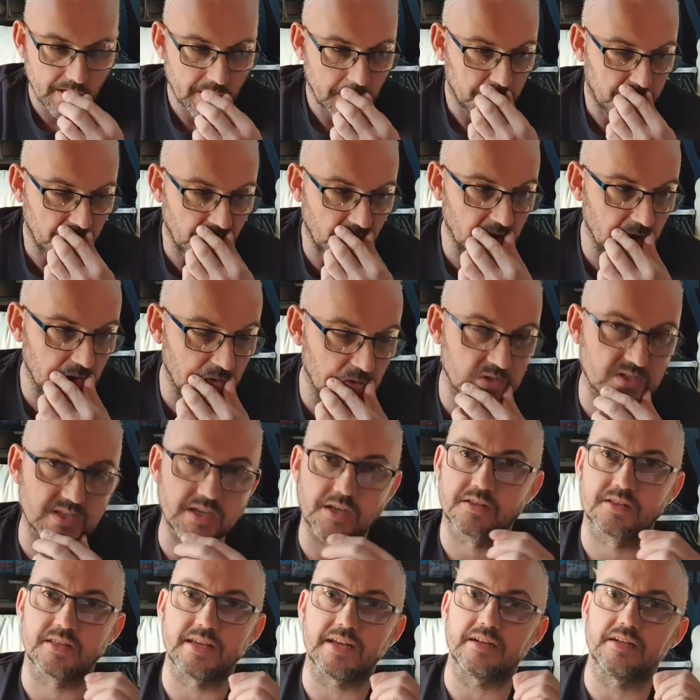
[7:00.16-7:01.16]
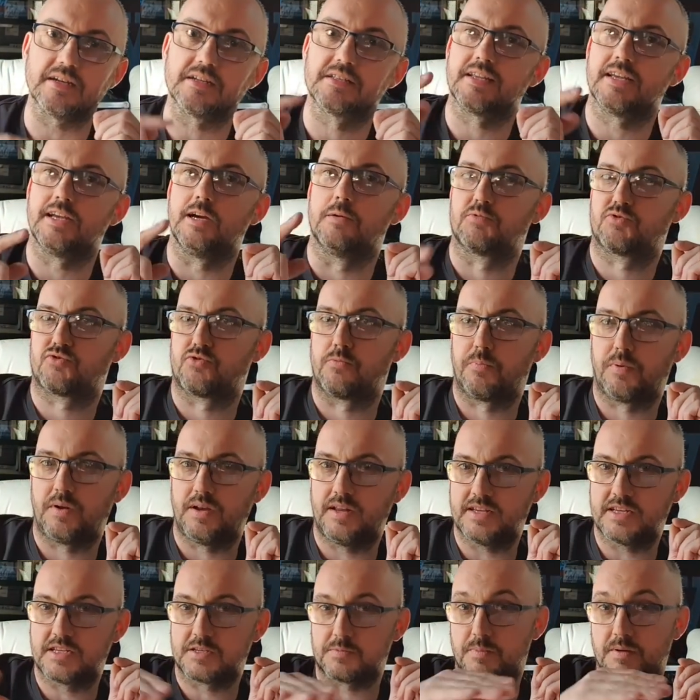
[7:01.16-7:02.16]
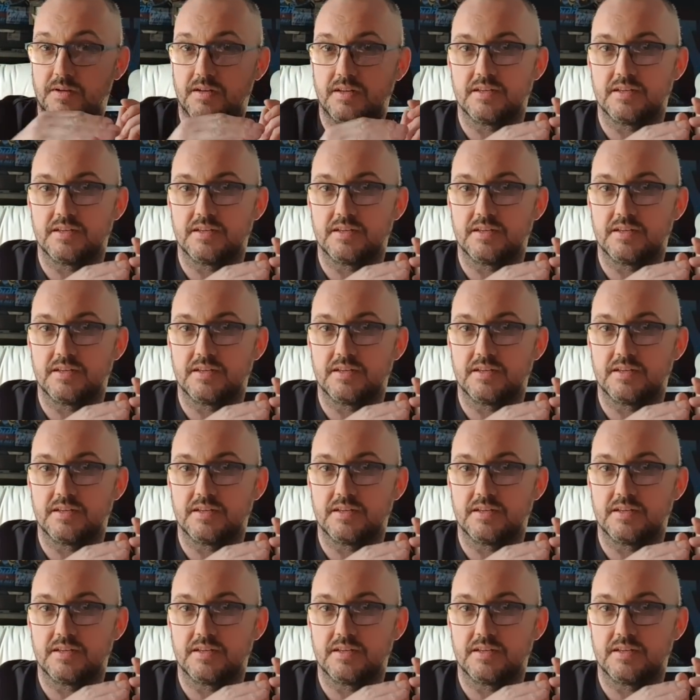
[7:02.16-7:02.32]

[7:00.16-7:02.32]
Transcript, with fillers: But I also think that Diop's replacement